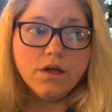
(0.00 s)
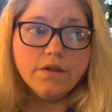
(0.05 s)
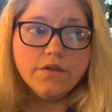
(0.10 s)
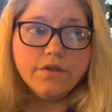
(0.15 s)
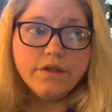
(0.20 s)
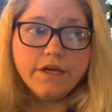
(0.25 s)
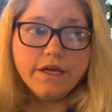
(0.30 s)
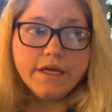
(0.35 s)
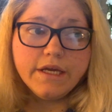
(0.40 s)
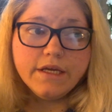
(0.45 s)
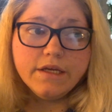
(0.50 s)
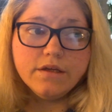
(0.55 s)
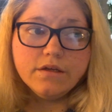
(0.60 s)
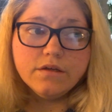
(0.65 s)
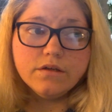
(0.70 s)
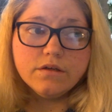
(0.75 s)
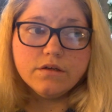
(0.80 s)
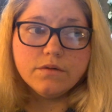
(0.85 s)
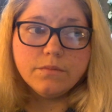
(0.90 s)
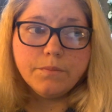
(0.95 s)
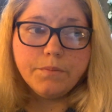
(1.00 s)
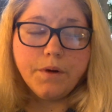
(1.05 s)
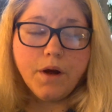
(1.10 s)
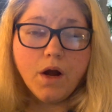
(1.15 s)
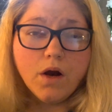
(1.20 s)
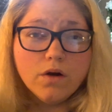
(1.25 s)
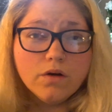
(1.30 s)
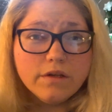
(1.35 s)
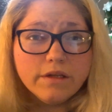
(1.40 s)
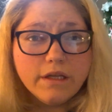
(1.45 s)
they
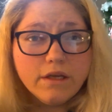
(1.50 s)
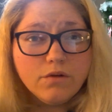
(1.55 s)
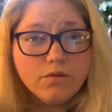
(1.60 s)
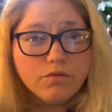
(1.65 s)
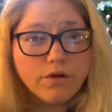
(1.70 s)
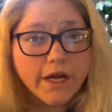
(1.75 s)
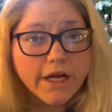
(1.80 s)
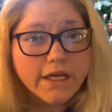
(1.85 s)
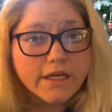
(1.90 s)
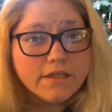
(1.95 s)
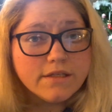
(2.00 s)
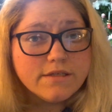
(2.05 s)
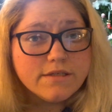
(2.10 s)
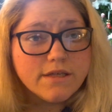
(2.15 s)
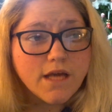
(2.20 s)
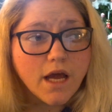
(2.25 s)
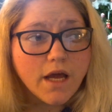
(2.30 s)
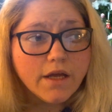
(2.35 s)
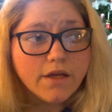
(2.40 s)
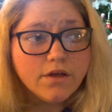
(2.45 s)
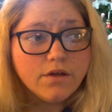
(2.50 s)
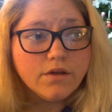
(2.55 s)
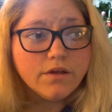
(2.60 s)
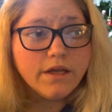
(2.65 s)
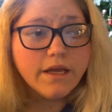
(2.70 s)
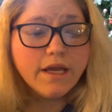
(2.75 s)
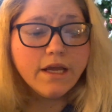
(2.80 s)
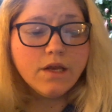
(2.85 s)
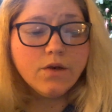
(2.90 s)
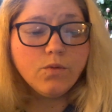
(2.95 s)
partly reconcile
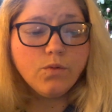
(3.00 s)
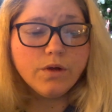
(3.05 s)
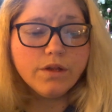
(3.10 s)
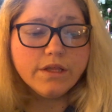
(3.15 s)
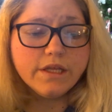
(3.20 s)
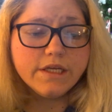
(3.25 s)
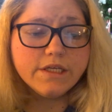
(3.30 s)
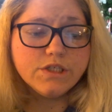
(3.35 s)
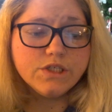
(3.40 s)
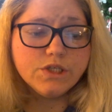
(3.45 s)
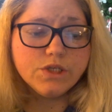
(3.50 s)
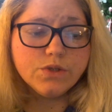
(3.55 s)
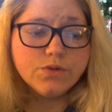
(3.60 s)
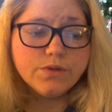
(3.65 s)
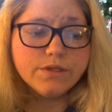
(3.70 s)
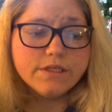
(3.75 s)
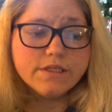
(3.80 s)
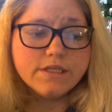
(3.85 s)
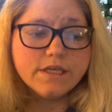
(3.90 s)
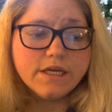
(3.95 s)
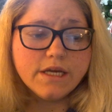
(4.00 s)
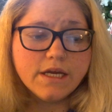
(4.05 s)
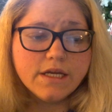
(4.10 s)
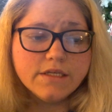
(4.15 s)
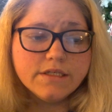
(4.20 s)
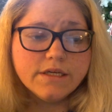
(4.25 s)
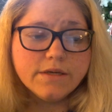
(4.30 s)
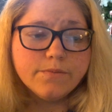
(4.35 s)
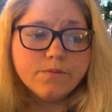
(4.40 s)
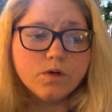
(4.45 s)
and what they do is they
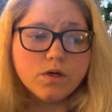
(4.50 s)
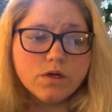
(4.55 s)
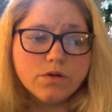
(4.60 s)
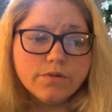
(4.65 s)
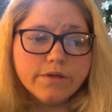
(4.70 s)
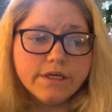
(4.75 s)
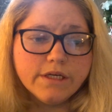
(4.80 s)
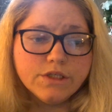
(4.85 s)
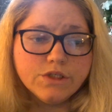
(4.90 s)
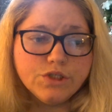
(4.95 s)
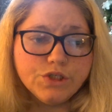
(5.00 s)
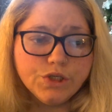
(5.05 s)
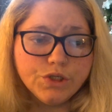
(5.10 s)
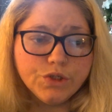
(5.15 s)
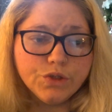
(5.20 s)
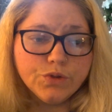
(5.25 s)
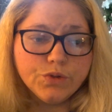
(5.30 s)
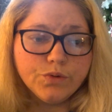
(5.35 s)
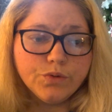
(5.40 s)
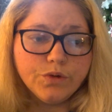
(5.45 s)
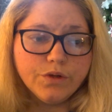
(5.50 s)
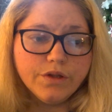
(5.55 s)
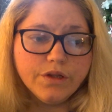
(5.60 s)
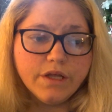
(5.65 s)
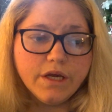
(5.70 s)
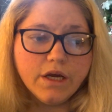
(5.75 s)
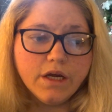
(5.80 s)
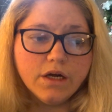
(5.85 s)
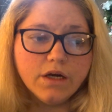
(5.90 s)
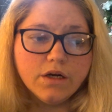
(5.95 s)
end up going to
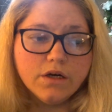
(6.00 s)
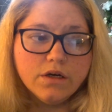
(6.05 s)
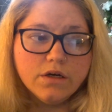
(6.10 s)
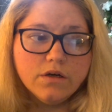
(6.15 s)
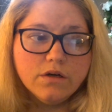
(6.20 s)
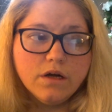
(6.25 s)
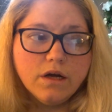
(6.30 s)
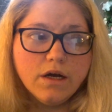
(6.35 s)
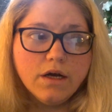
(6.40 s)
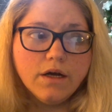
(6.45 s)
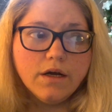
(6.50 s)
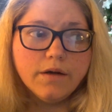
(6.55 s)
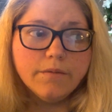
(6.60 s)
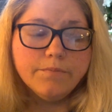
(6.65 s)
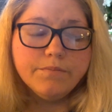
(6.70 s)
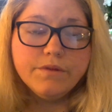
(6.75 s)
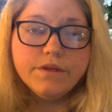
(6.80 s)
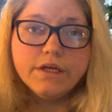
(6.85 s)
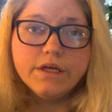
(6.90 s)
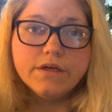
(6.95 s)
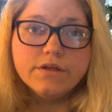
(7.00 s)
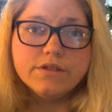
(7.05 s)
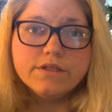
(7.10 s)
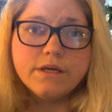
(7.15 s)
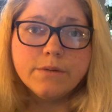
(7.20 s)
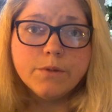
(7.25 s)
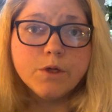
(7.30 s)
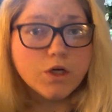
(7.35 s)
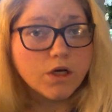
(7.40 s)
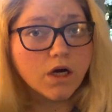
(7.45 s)
their um, their
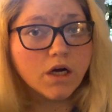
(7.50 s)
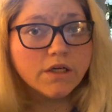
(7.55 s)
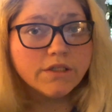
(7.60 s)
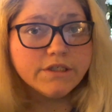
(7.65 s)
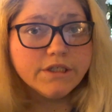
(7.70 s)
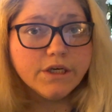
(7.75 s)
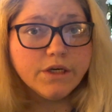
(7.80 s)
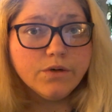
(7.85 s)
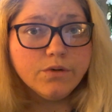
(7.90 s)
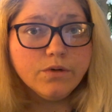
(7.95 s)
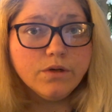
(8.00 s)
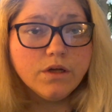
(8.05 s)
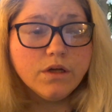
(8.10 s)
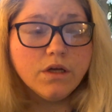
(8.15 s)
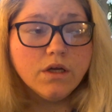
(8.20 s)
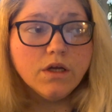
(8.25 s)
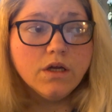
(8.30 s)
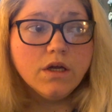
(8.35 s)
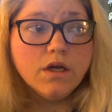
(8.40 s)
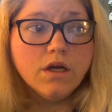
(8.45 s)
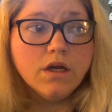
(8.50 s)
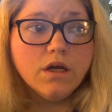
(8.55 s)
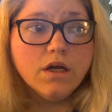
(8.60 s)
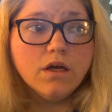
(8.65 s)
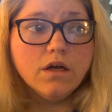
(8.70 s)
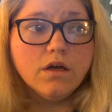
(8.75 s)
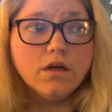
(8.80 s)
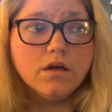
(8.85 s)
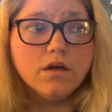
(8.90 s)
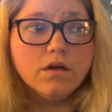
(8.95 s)
summer condo
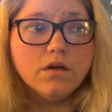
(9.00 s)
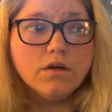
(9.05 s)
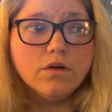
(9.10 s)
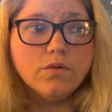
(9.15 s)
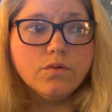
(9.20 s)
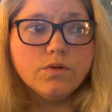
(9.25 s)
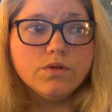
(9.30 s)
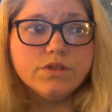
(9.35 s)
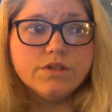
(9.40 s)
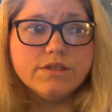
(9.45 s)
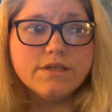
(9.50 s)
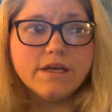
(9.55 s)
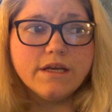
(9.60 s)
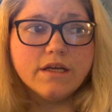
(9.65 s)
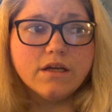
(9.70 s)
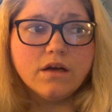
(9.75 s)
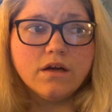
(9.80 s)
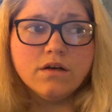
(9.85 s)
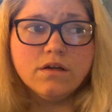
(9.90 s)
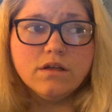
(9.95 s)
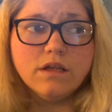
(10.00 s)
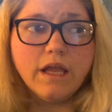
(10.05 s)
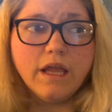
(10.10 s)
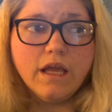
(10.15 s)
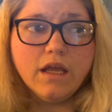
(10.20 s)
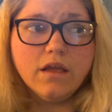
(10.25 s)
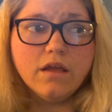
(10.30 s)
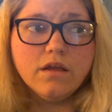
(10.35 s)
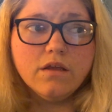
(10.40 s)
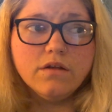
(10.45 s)
which is like on a
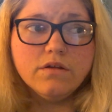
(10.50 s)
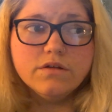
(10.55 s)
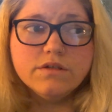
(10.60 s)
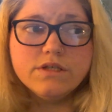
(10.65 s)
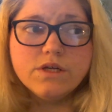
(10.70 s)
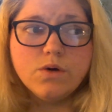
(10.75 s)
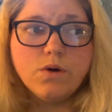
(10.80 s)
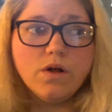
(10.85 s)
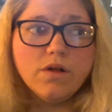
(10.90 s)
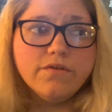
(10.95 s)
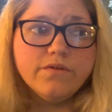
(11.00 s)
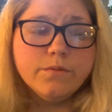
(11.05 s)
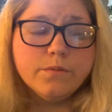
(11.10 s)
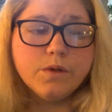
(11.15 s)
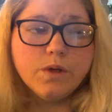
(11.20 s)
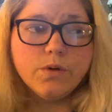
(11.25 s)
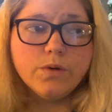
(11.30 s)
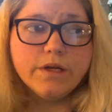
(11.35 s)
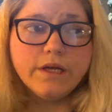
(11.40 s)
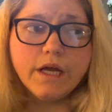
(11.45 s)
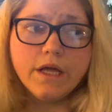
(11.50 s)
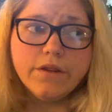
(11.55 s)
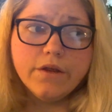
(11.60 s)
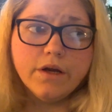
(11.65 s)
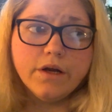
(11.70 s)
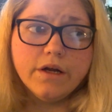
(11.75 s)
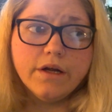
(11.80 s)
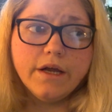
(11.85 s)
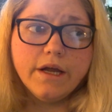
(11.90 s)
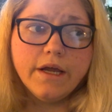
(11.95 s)
lake so all of them go
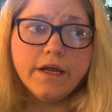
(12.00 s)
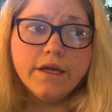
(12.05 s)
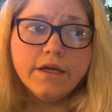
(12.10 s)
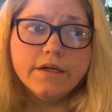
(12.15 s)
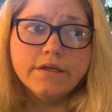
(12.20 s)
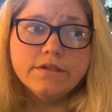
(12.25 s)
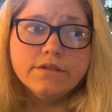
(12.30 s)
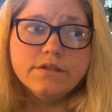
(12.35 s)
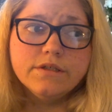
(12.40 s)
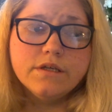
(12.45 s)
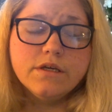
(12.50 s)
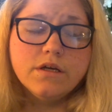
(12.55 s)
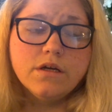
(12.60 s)
together and